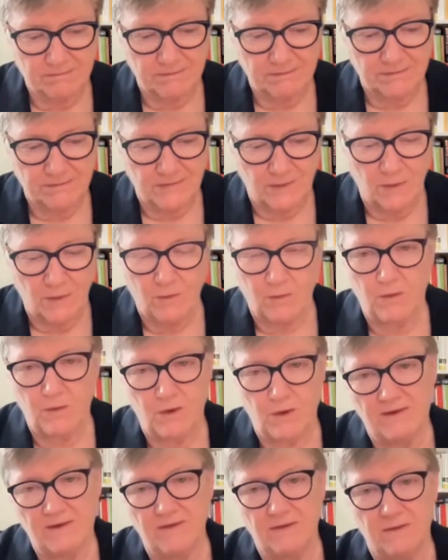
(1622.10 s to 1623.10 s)
we
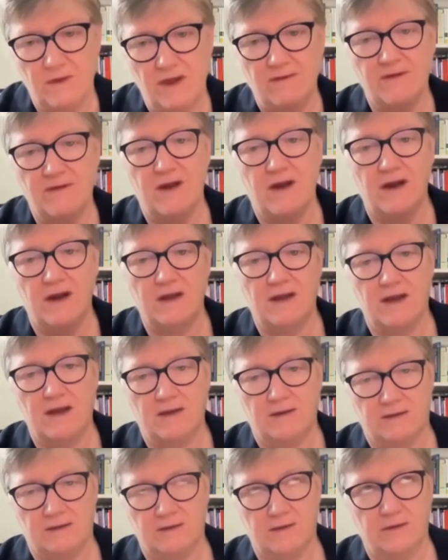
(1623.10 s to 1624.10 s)
haven't got yet
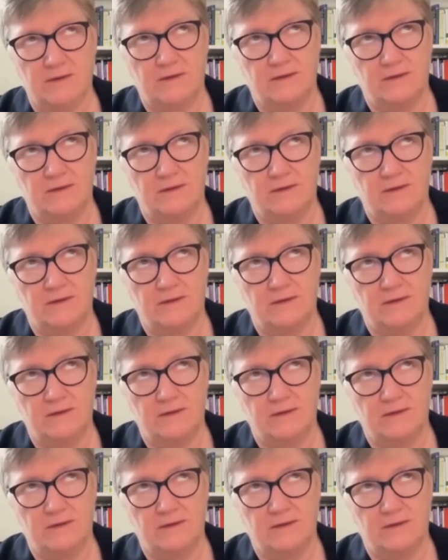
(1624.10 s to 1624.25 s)
to